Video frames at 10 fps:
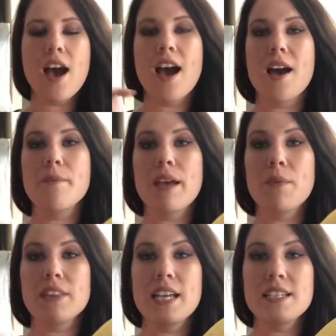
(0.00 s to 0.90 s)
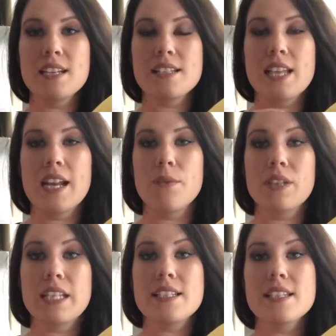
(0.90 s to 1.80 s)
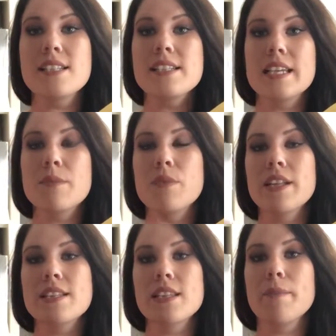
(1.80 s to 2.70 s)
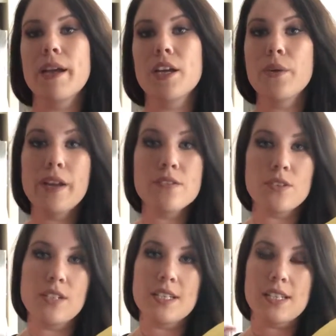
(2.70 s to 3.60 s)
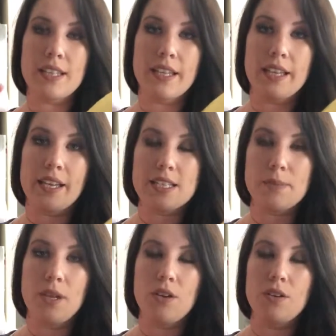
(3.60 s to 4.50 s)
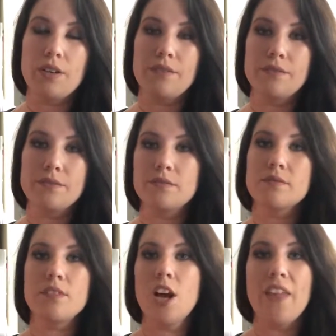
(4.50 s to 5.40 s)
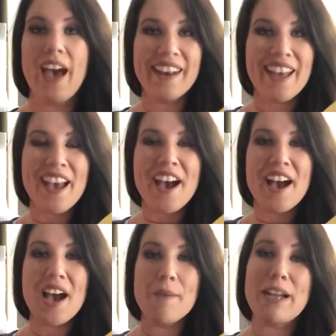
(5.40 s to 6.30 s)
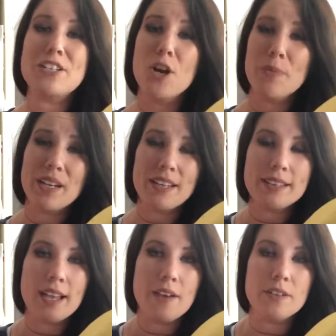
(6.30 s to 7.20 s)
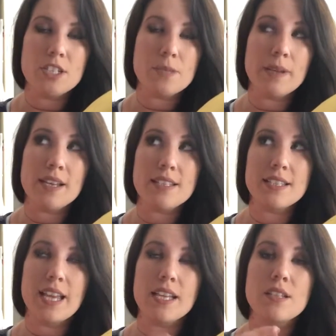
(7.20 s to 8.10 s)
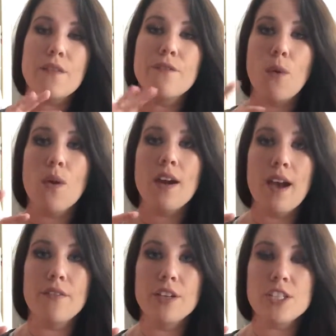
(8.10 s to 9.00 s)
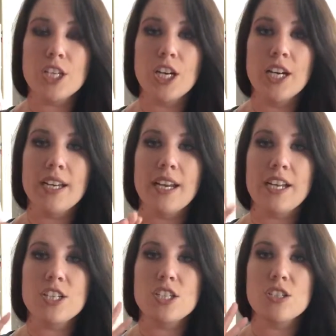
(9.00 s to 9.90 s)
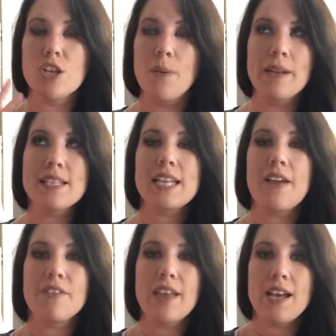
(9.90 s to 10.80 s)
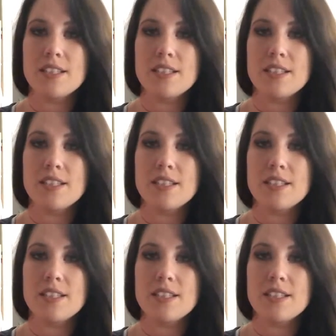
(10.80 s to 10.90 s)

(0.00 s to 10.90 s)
Um, and what that does is that it releases steam when it's in the microwave so it doesn't like explode and all that. Um, I don't put it in the oven just because it takes forever to cook and I just, nobody has time for that.